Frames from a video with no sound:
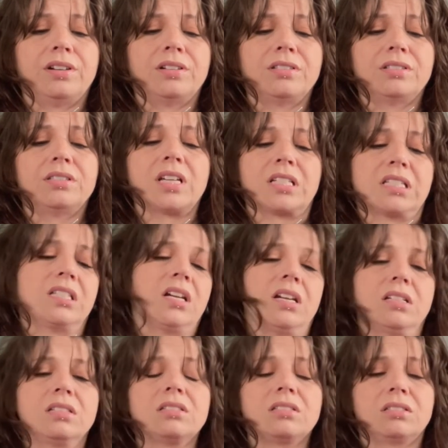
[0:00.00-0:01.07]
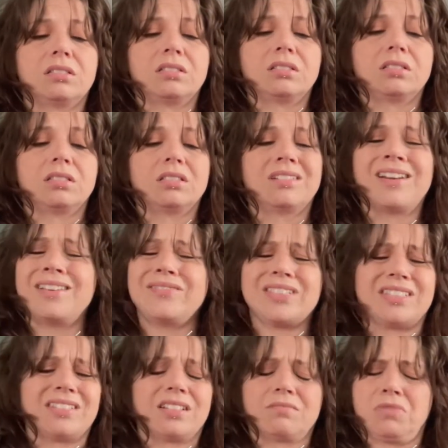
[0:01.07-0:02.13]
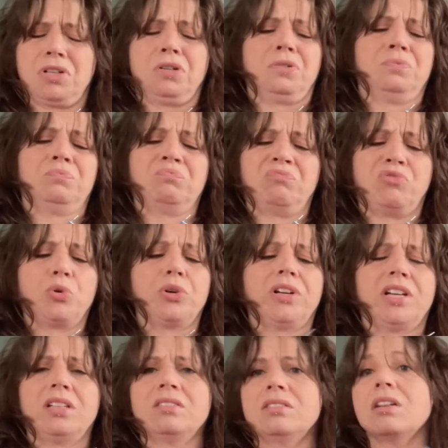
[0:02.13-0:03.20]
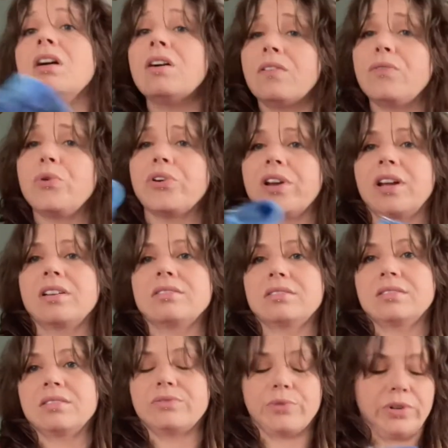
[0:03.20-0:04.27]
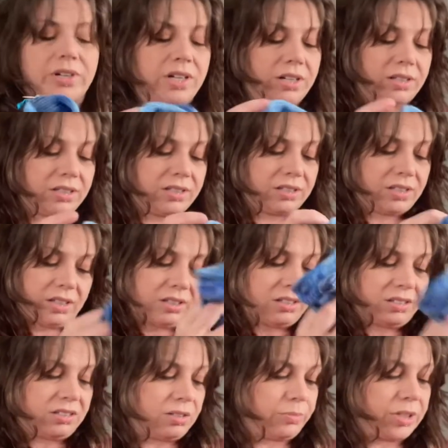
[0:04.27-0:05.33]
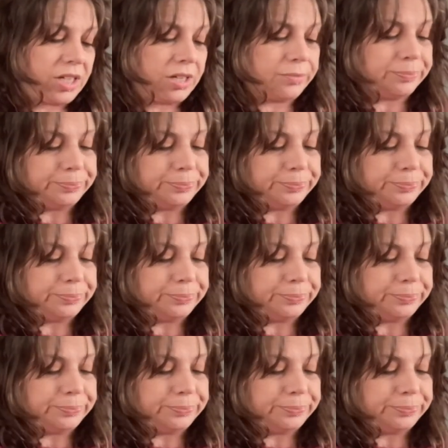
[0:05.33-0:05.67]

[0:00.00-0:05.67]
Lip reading: 6 days. Not even 6, no, 4 days. 4 days of working on these, and then these will be done.